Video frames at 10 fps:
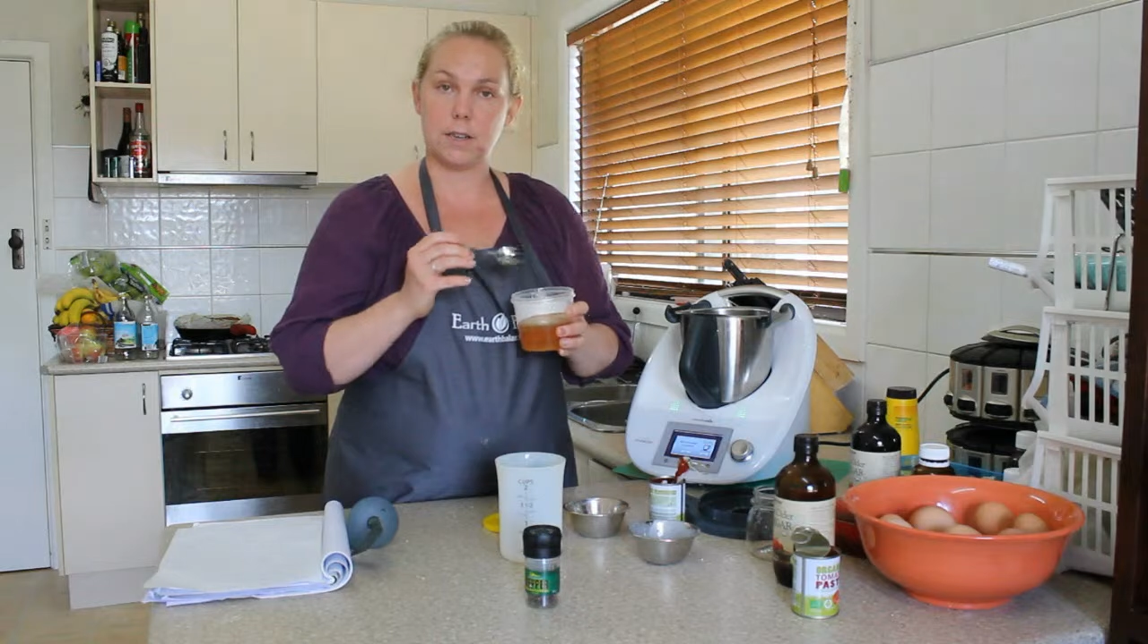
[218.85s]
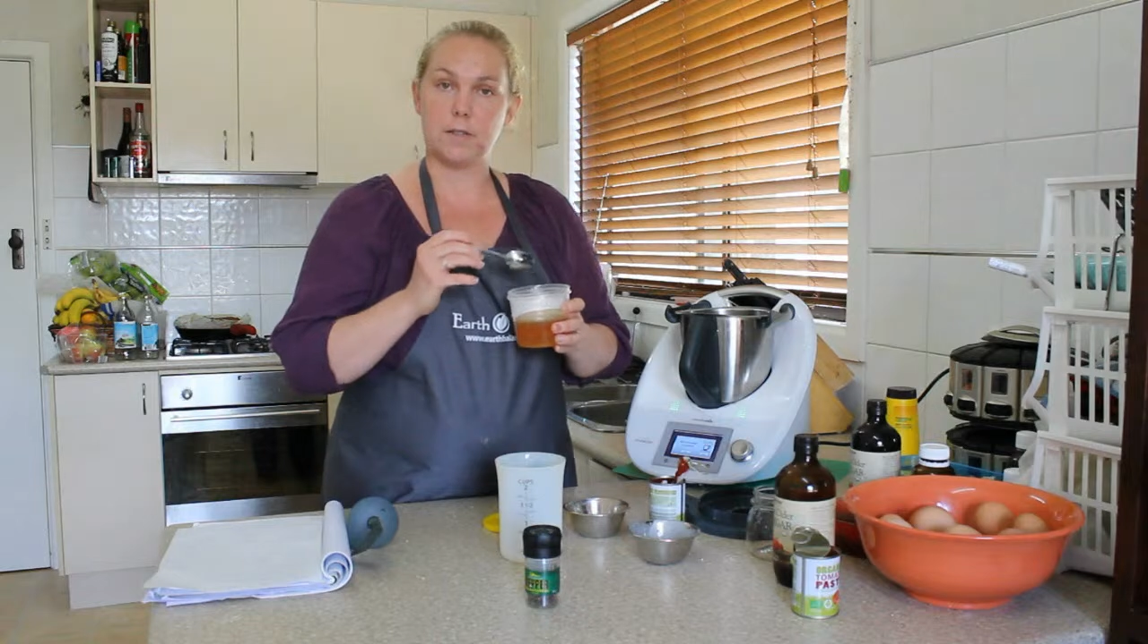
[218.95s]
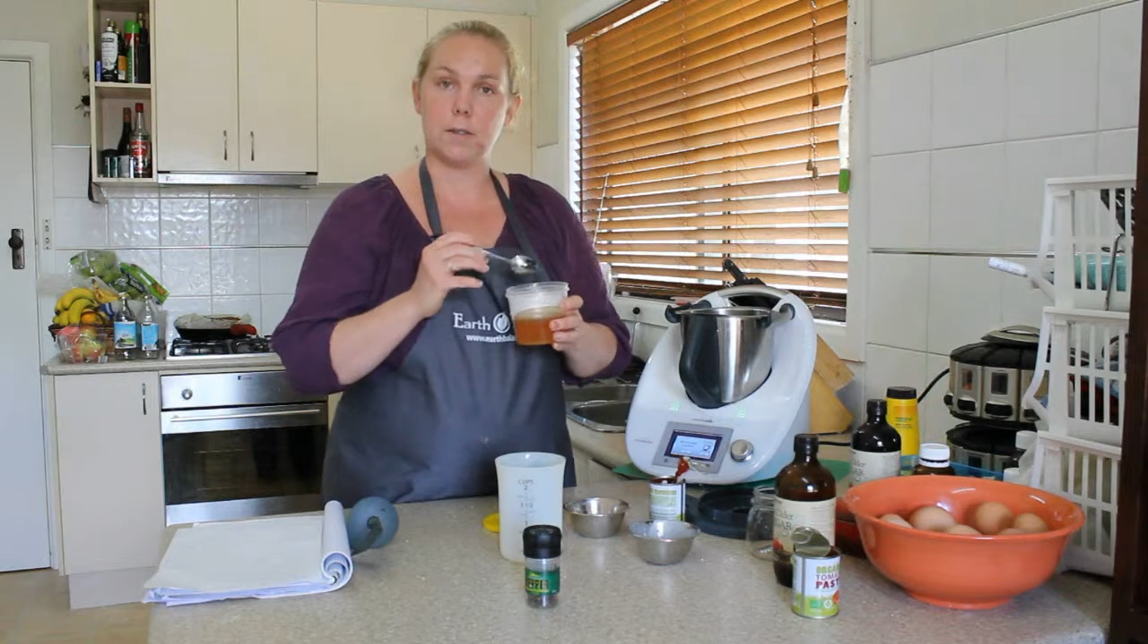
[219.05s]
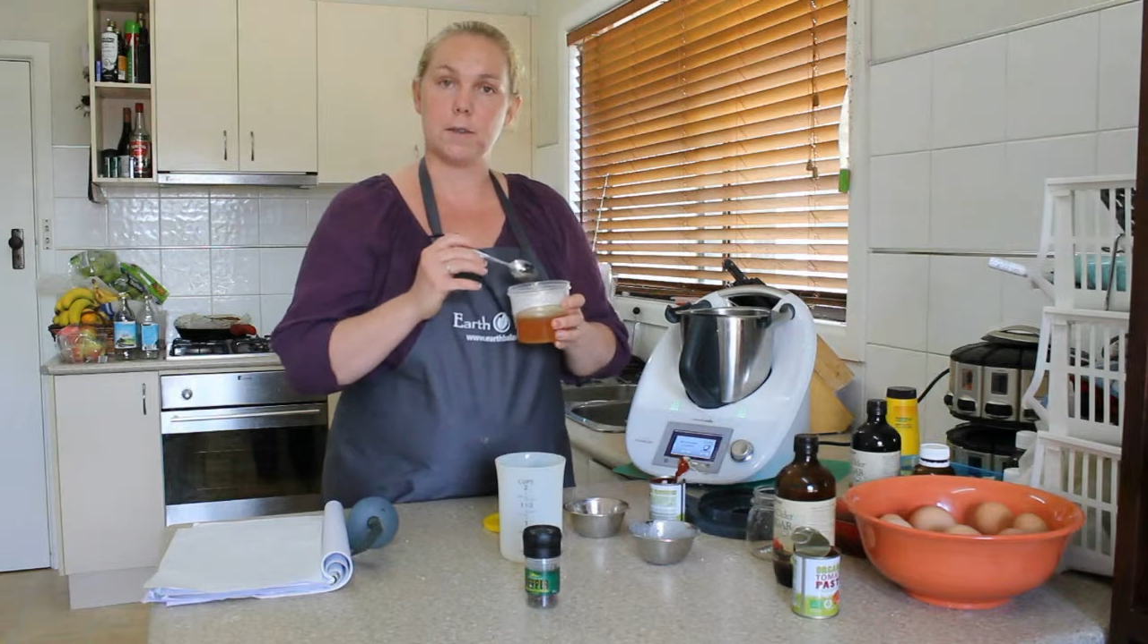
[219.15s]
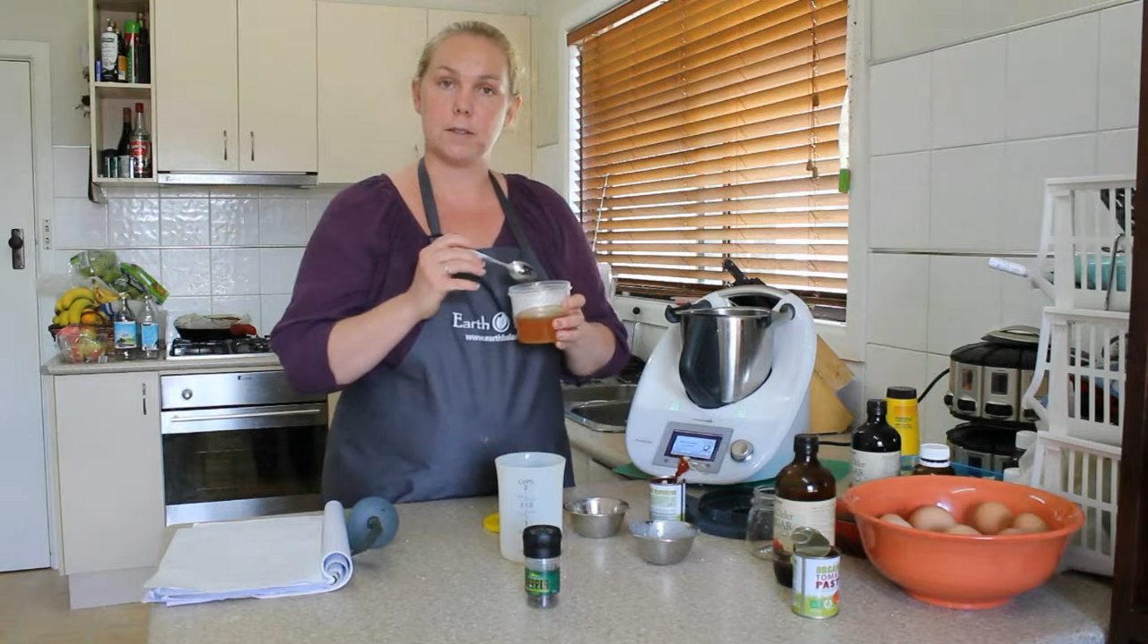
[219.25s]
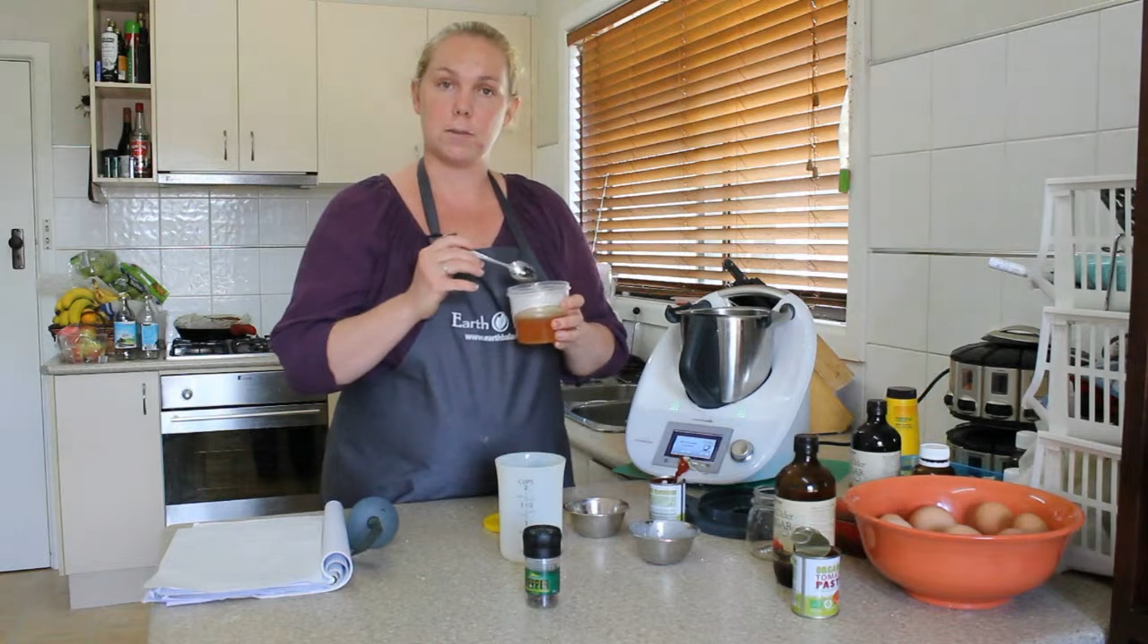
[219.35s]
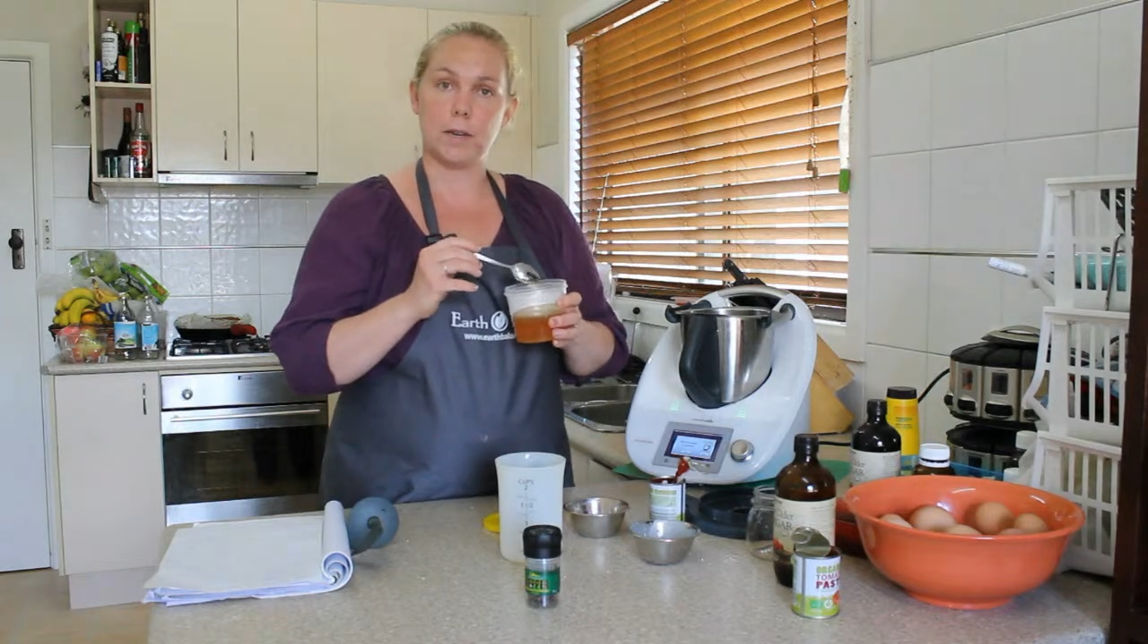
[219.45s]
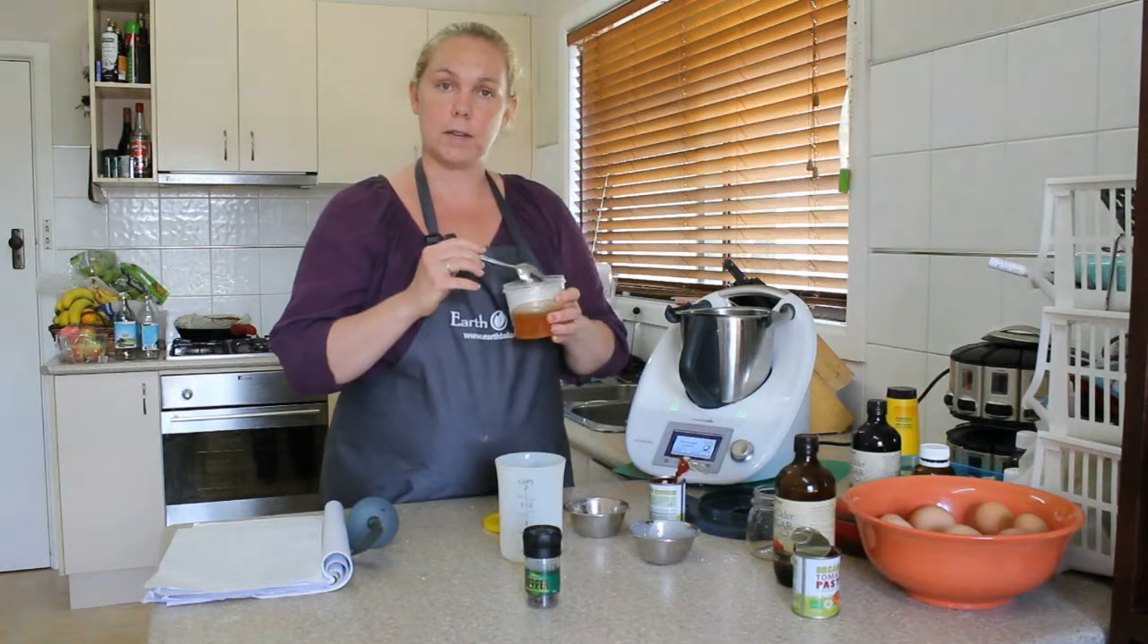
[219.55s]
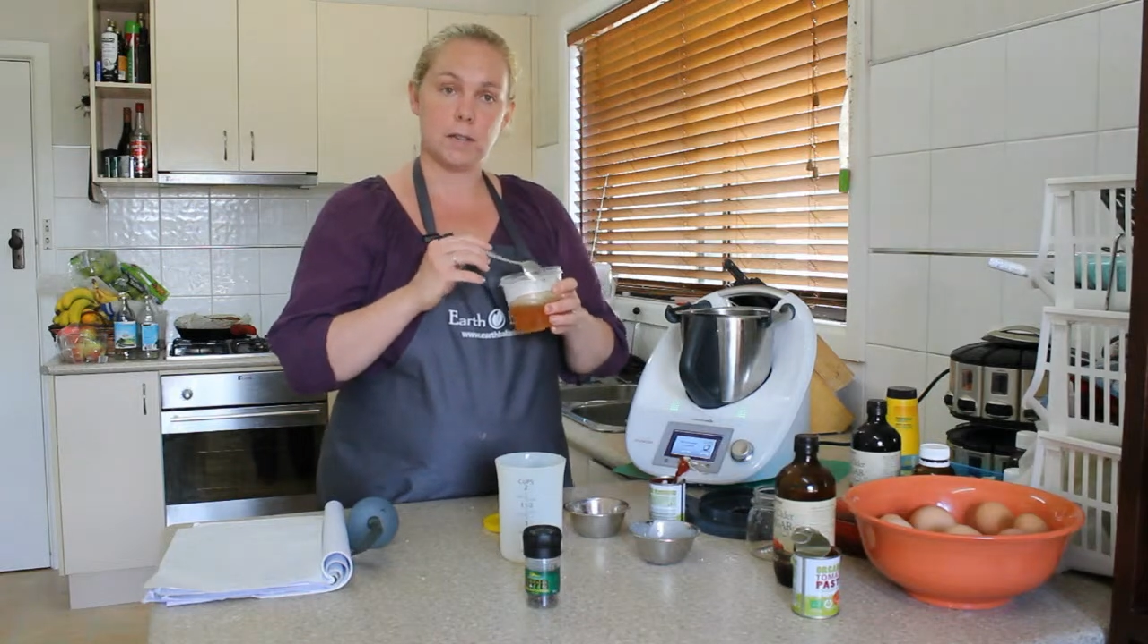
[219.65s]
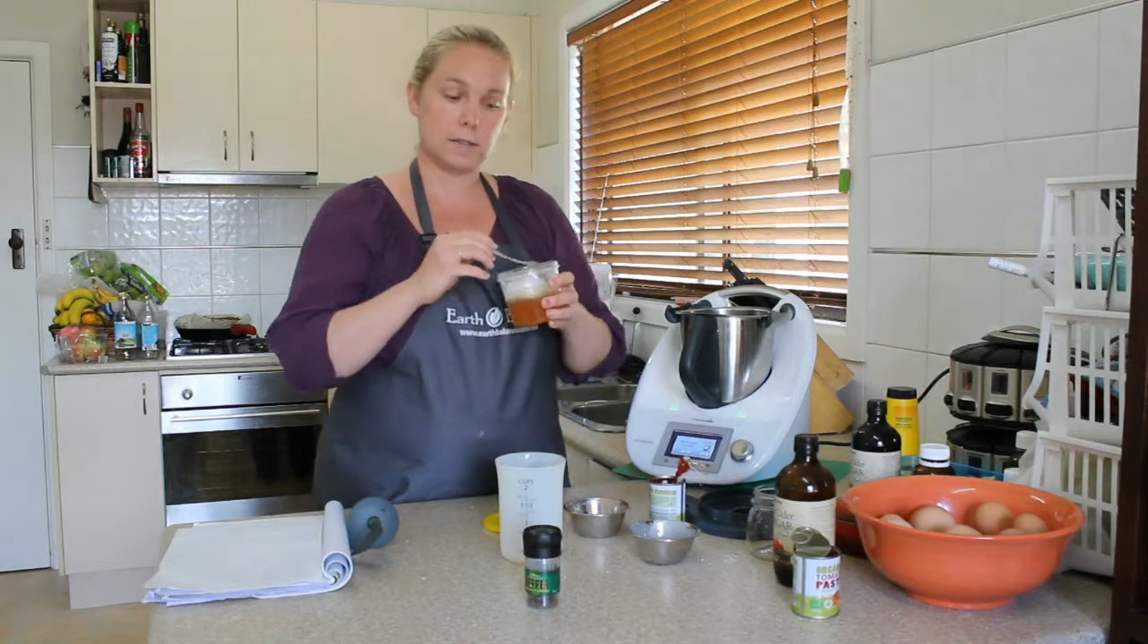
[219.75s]
to give it a bit of
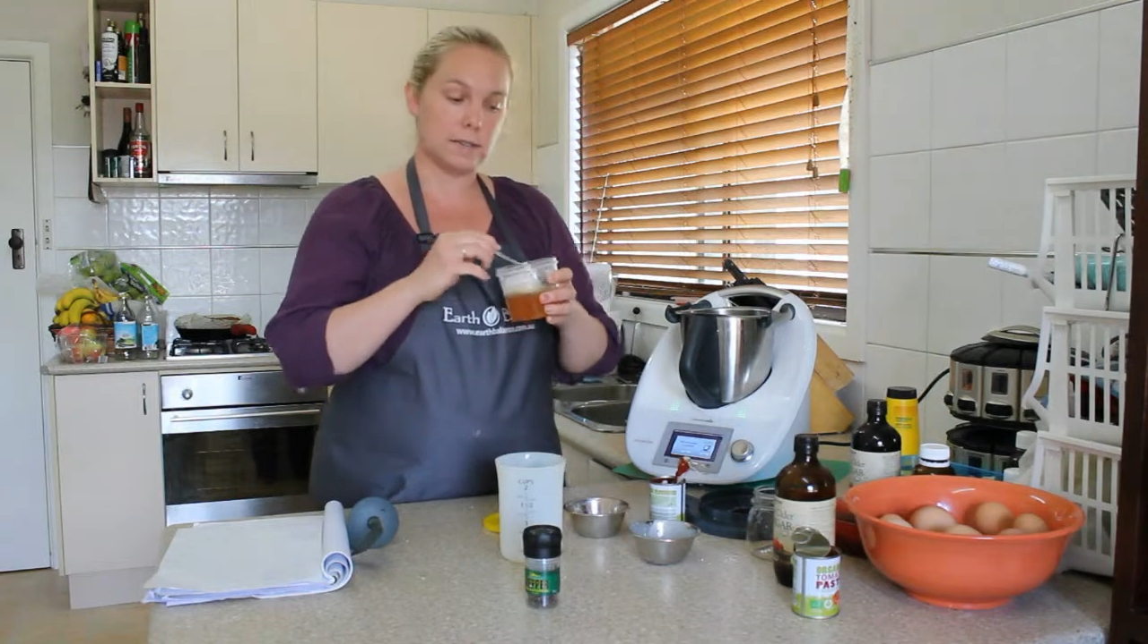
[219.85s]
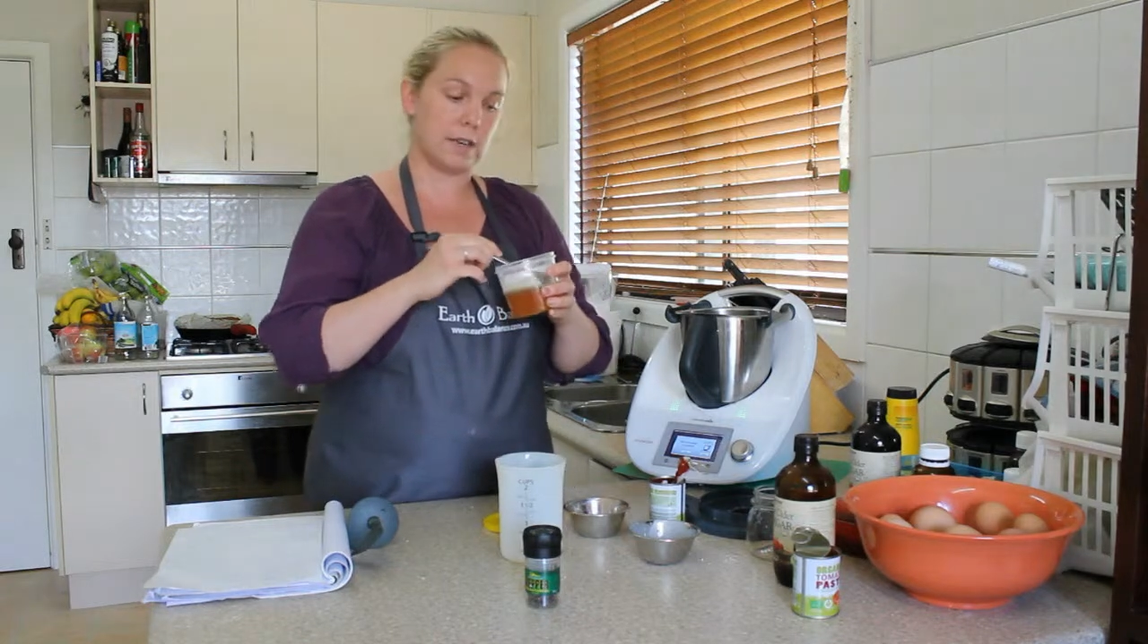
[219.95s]
sweetness